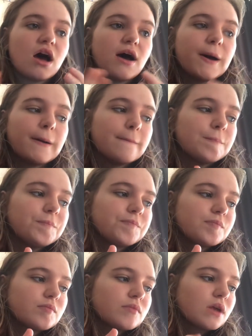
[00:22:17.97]

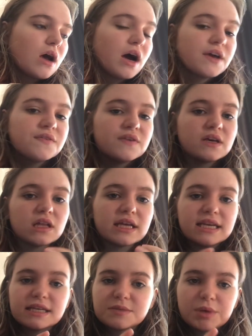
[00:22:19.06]
I feel
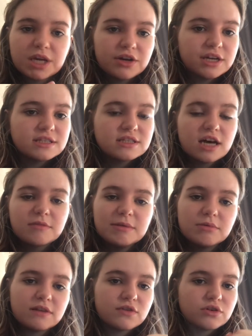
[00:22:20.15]
inexperienced. Other
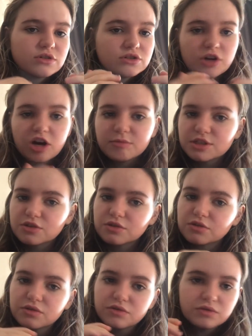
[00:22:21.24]
people have gone to drama
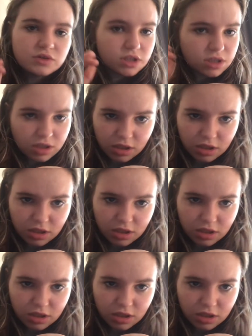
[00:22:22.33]
school. Don't